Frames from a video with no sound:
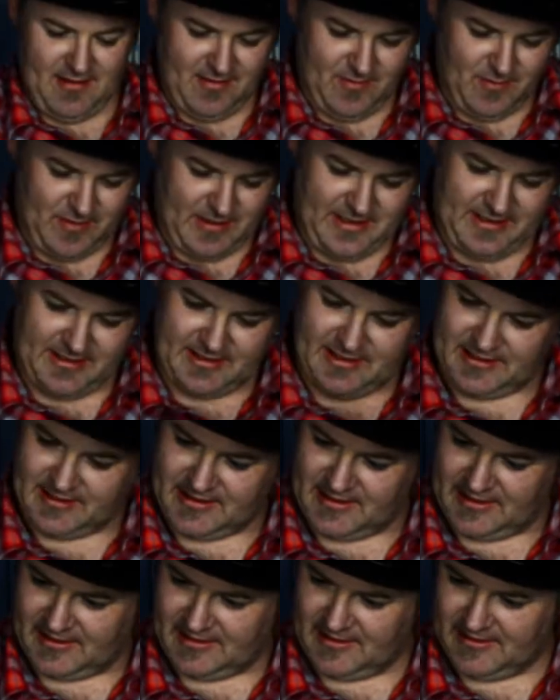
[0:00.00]
what is this
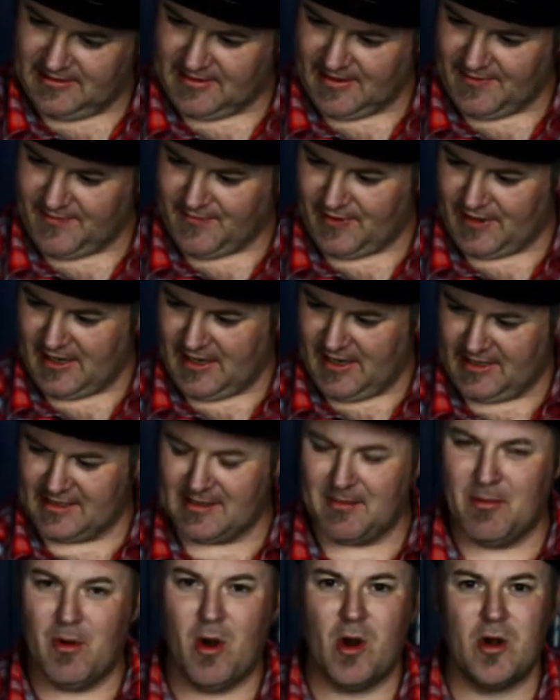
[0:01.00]
thing? I forget. It's a
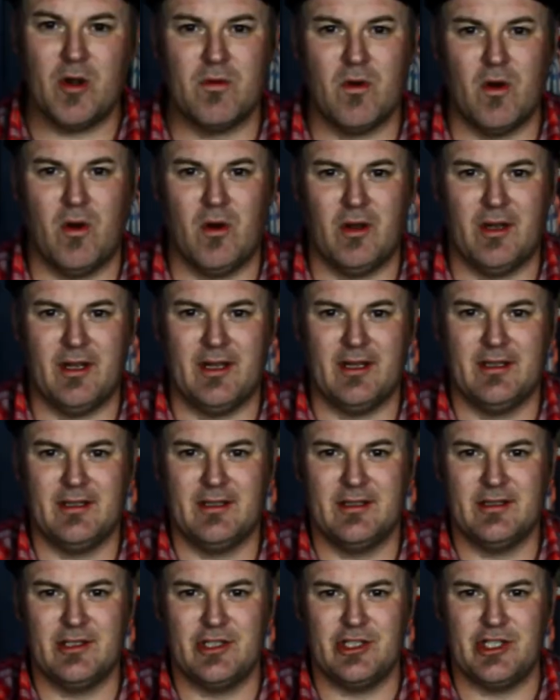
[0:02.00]
Motorola
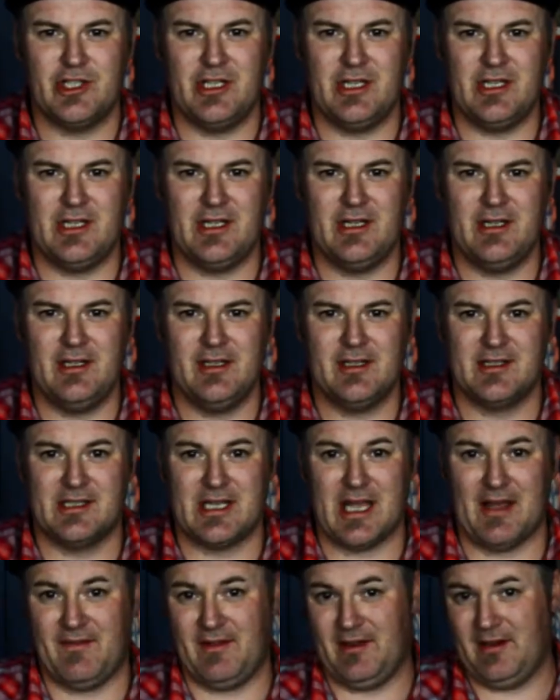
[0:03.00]

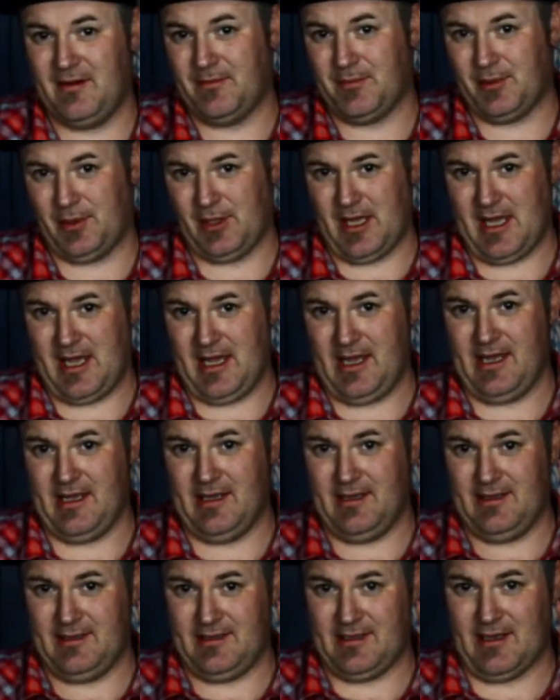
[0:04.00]
G7 Play
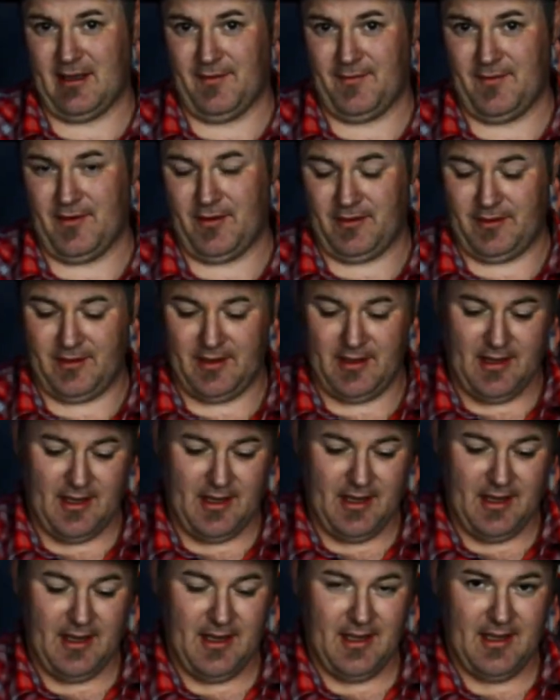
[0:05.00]
cell phone.
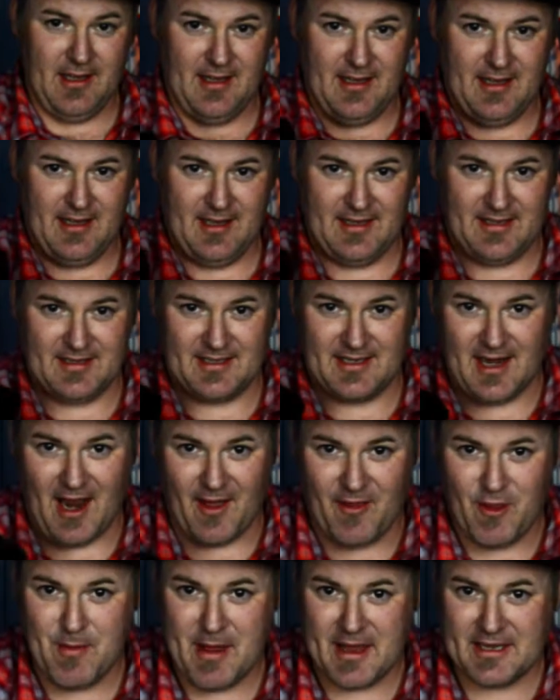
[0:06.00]
It's not
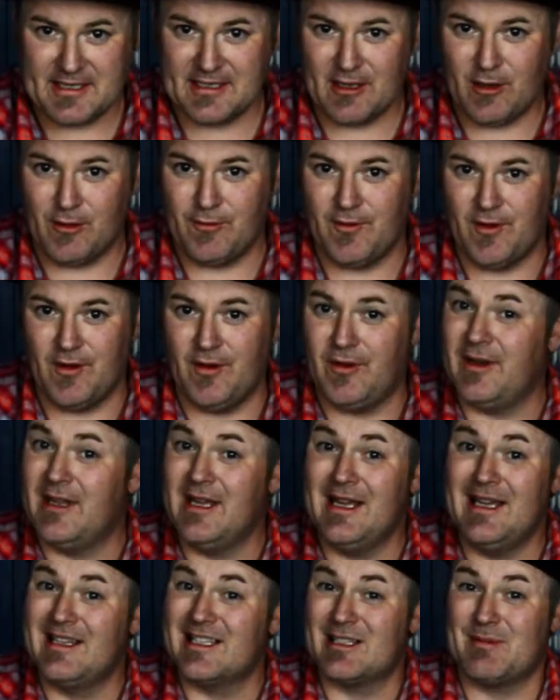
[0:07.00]
the best cell phone.
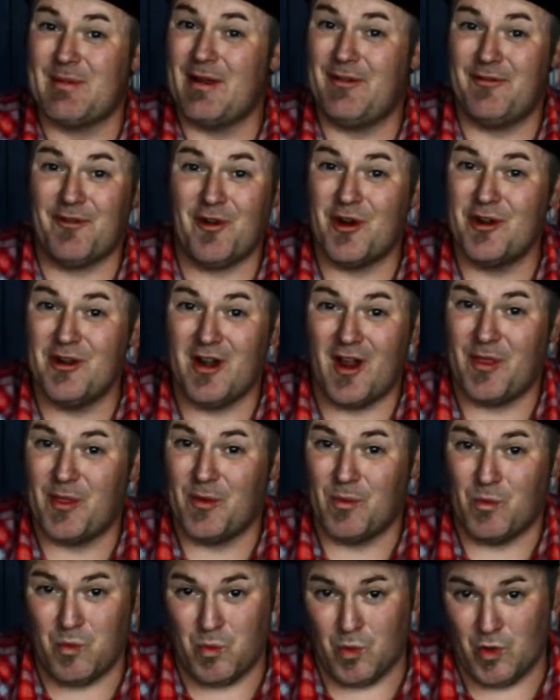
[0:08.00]
It's by far not the
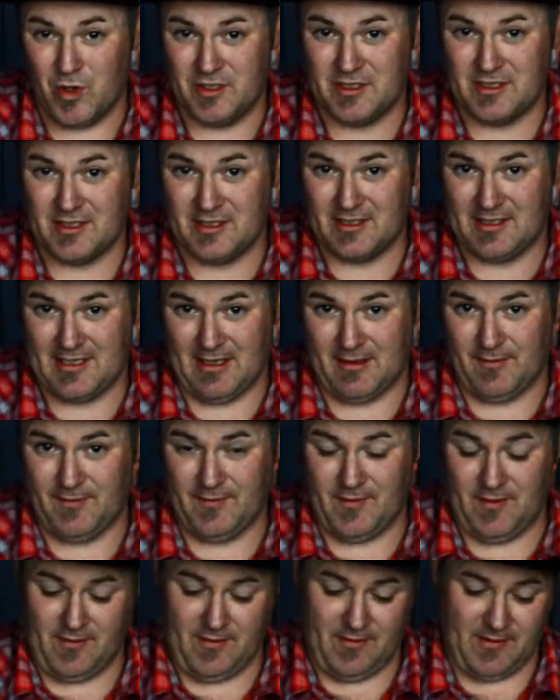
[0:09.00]
worst cell
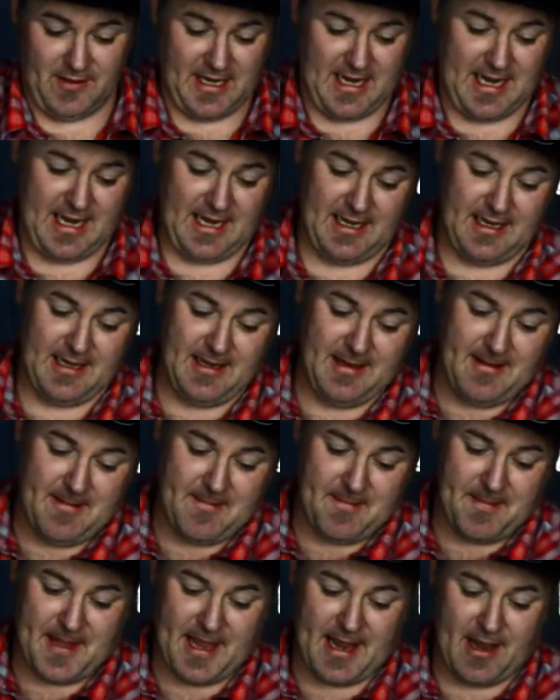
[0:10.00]
phone, okay?
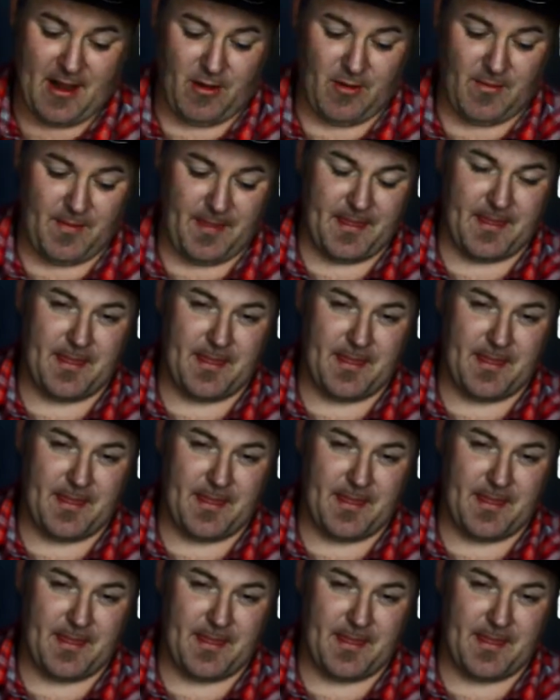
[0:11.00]
Now,